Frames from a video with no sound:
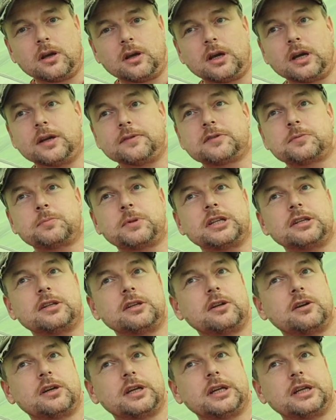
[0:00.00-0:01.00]
I have spent the
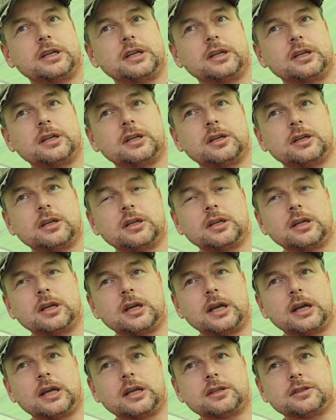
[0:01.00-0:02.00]
night in it,
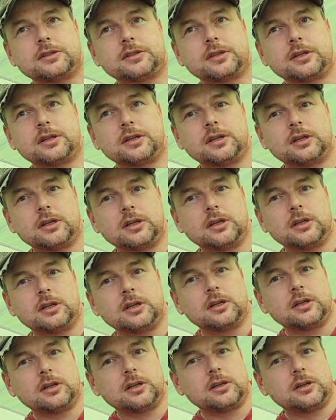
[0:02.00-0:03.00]
and
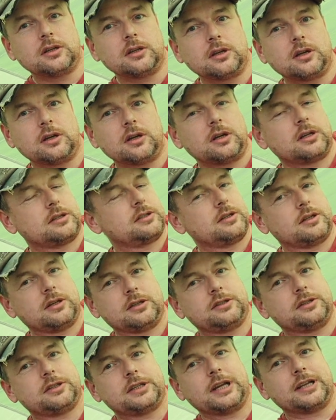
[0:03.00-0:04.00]
I
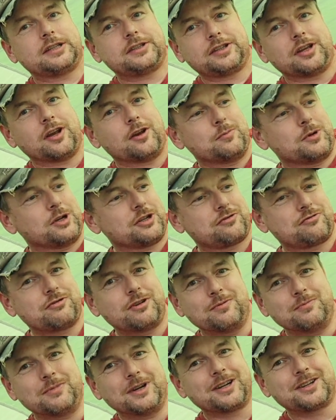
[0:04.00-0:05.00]
just had so much
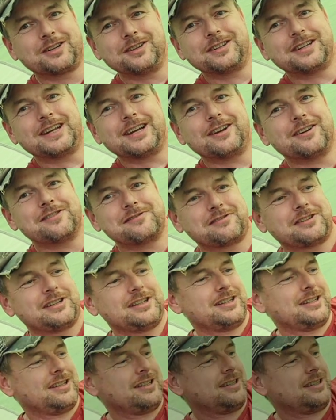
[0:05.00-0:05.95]
room I couldn't get over it.